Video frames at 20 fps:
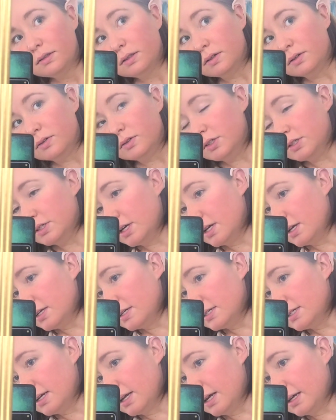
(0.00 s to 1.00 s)
So
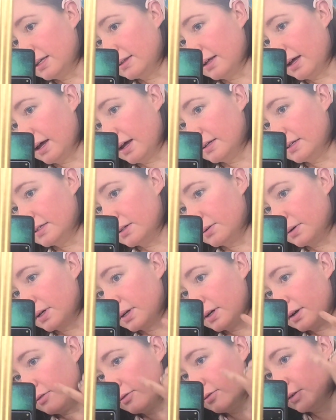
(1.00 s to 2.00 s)
just like that. So we're going
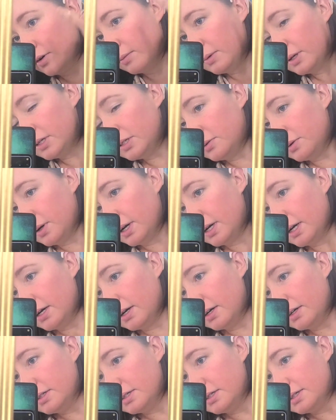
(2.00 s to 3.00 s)
to form it to our
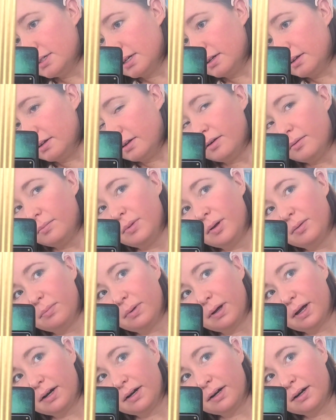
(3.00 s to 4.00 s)
ear just a little bit
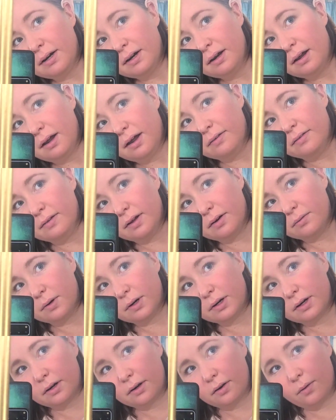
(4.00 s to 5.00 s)
better, and then we're
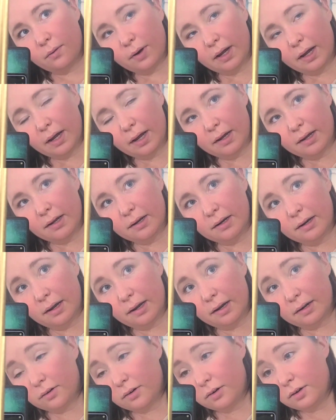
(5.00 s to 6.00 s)
going to go ahead
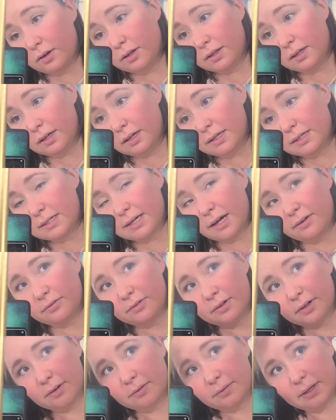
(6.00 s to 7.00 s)
and cook these
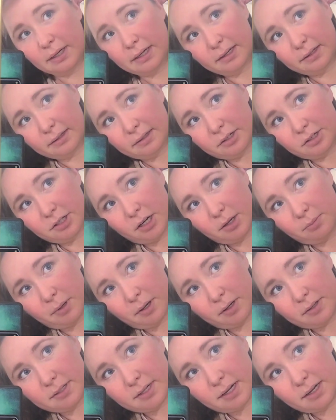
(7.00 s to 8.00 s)
after we get the shape
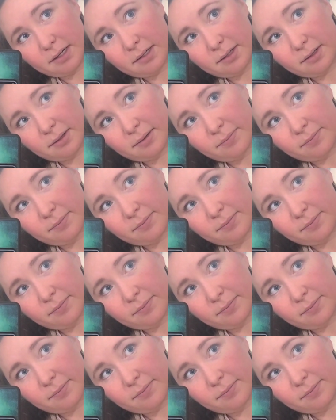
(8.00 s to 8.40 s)
all set.